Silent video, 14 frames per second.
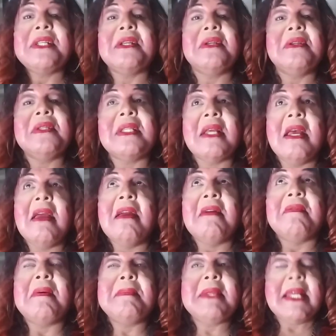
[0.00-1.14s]
issues
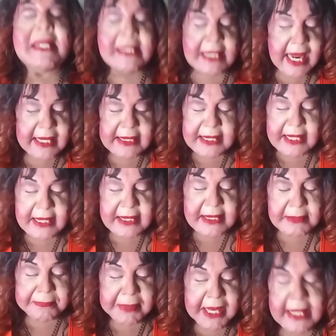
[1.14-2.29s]
from the
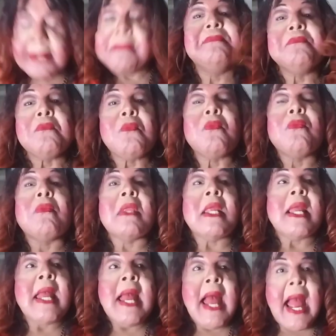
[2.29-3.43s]
injections, but
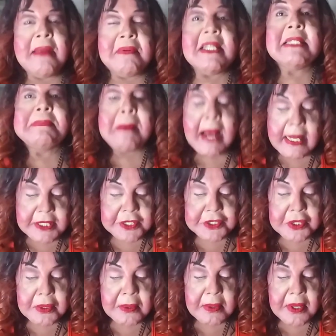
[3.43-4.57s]
I responded
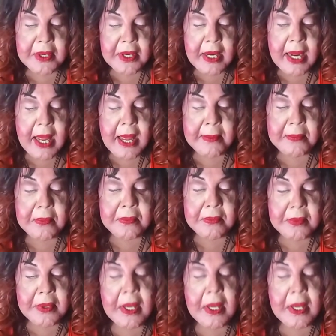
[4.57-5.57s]
to her